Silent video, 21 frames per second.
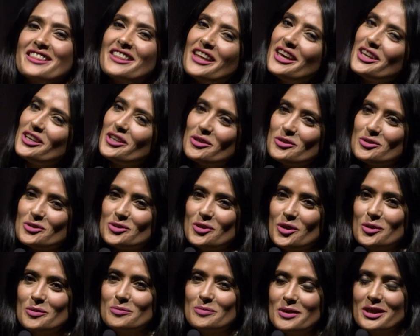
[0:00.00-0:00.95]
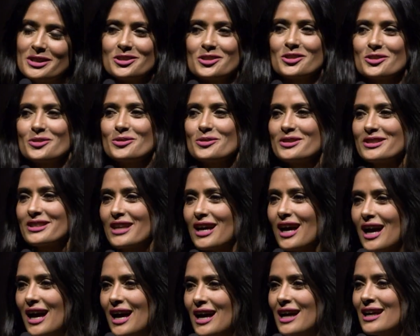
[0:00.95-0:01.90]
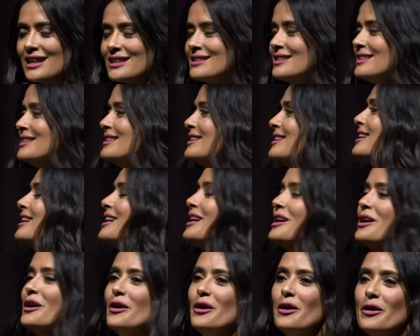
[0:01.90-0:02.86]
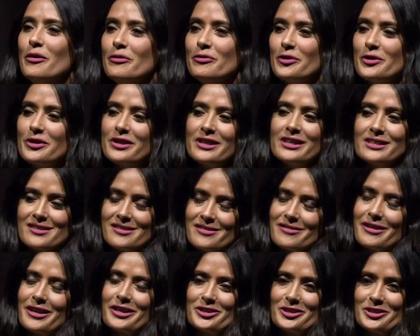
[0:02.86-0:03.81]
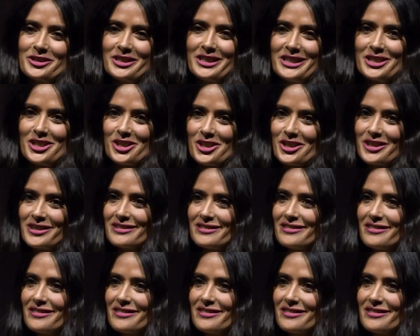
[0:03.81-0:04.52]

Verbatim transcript: Thank you so much to SCAD for this recognition.